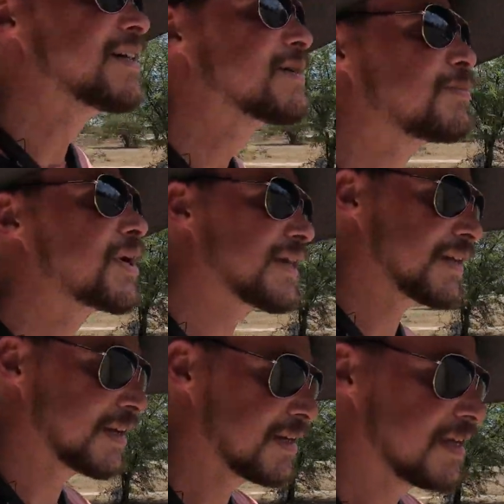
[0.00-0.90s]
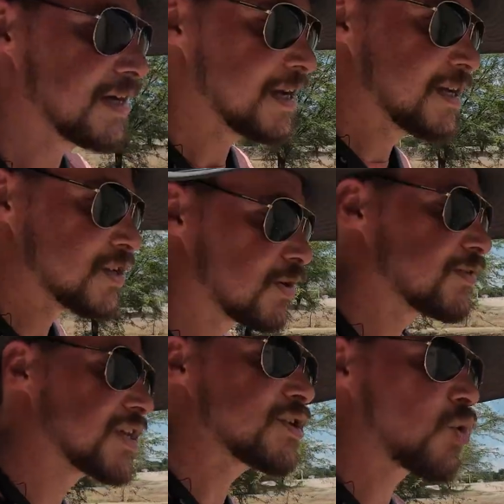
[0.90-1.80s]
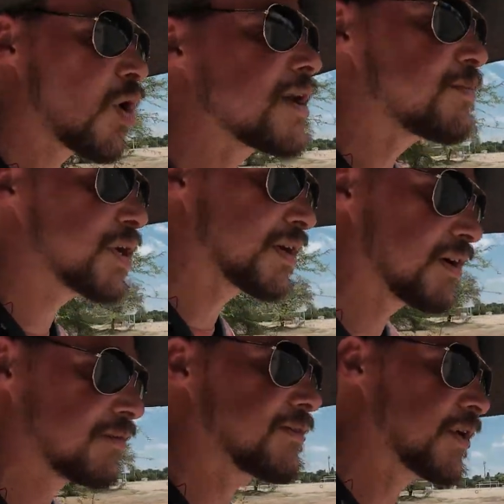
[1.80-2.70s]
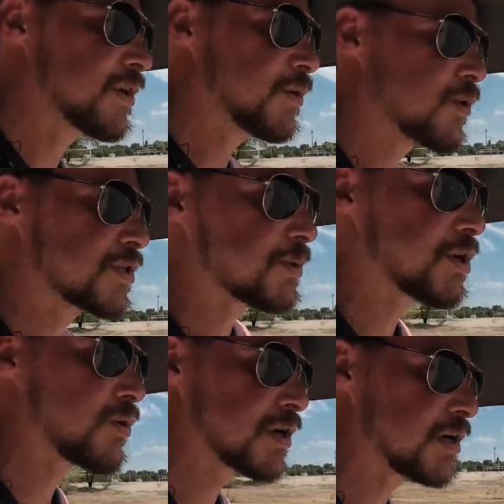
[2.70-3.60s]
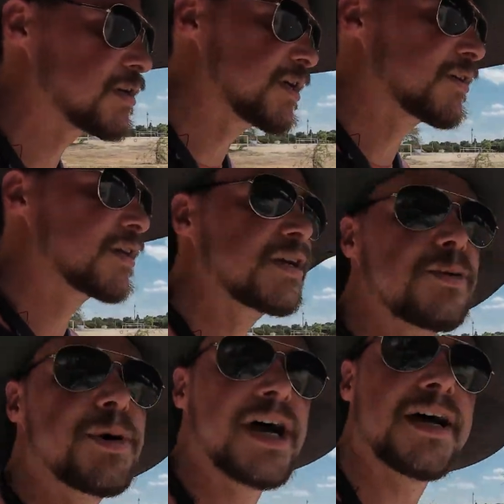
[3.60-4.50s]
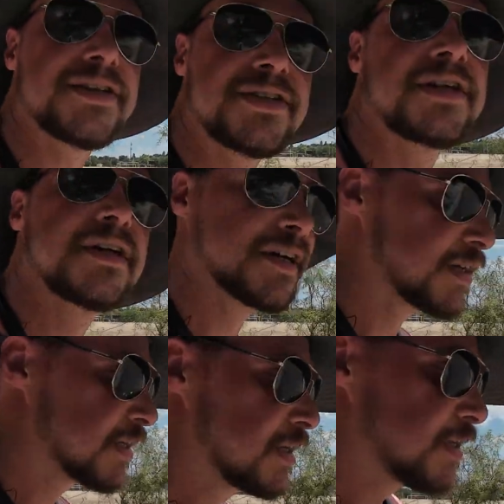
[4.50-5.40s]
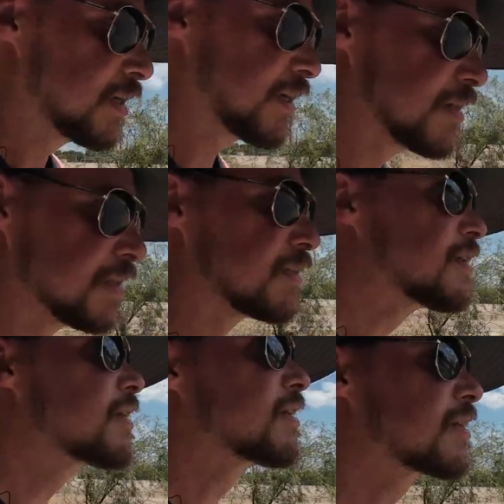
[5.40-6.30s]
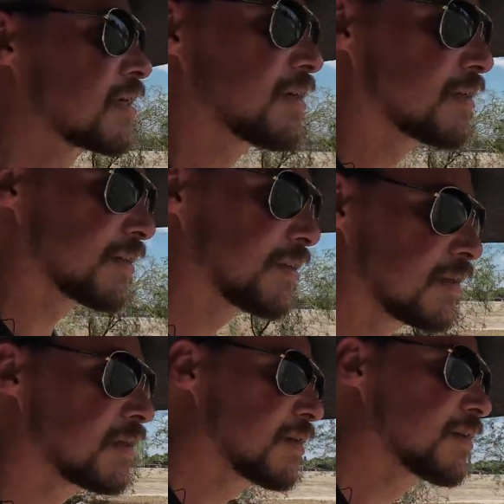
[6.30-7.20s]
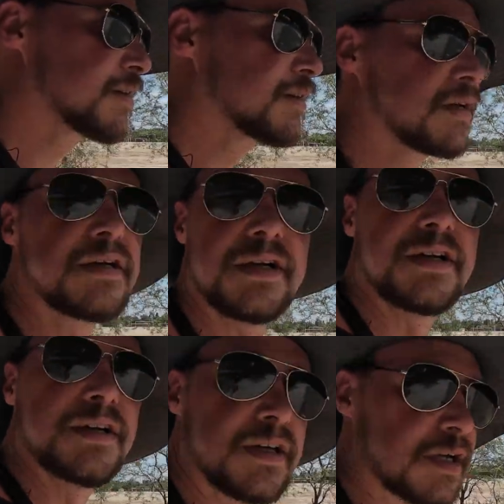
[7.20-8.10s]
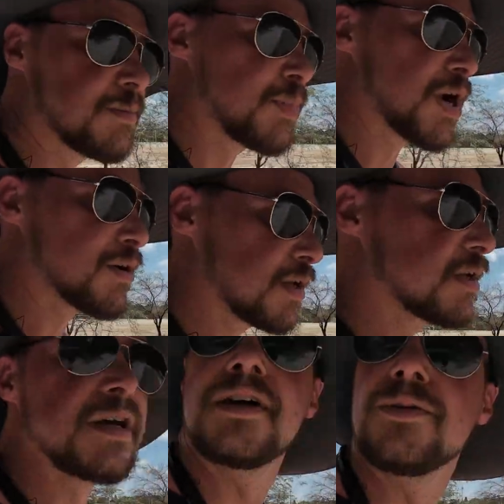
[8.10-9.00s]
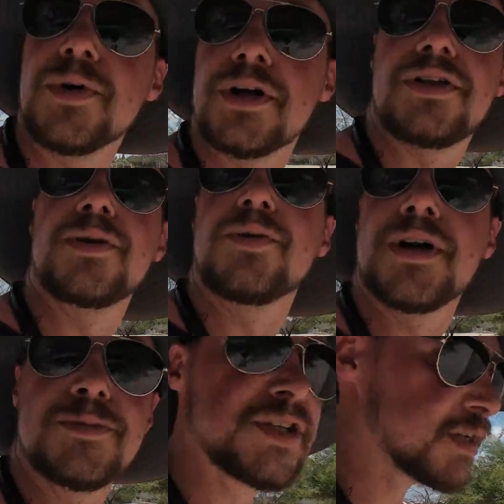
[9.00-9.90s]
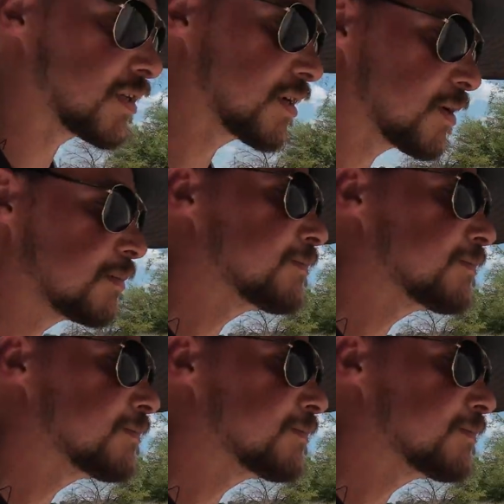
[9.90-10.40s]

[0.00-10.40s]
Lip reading: But so I've seen quite a bit of what's going on down at Eagle Pass, and can compare it with what I'm seeing here.